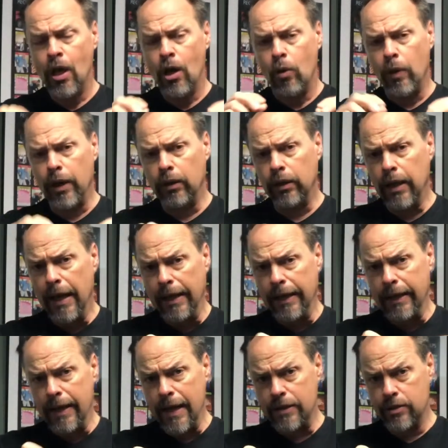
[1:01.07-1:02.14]
Well, I got
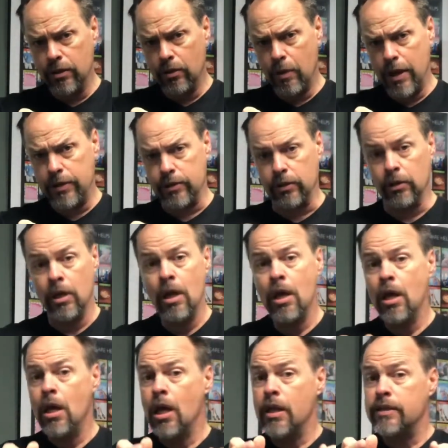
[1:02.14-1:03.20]
to ask you a question.
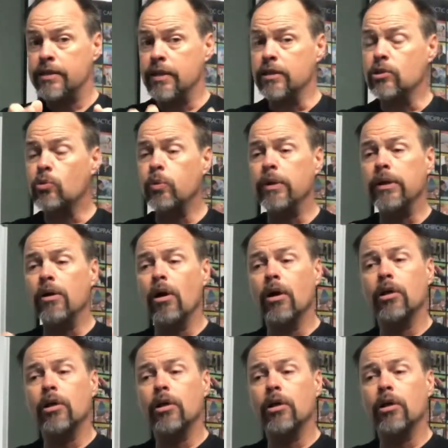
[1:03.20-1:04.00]
Since we are